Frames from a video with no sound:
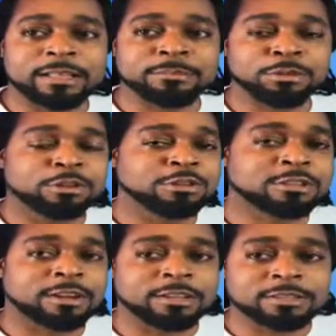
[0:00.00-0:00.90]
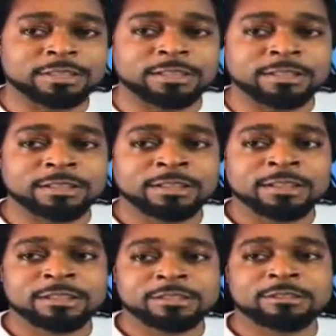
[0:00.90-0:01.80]
pull those carts in.
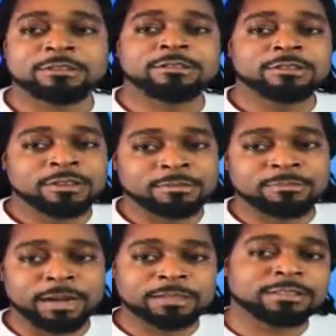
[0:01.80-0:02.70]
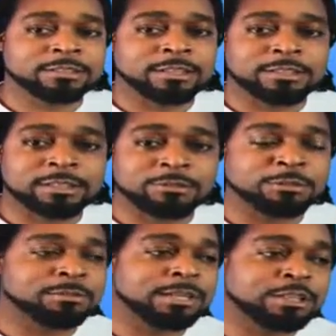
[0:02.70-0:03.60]
So my suggestion
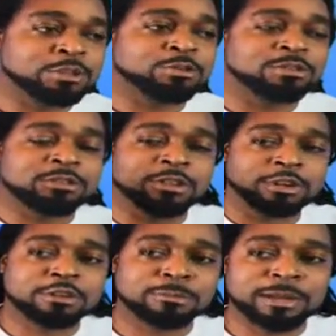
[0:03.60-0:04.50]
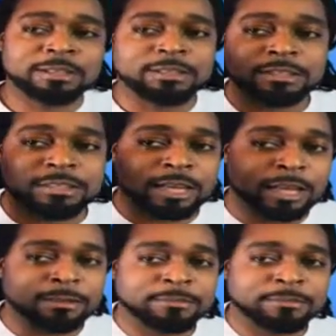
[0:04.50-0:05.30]
would be to document the time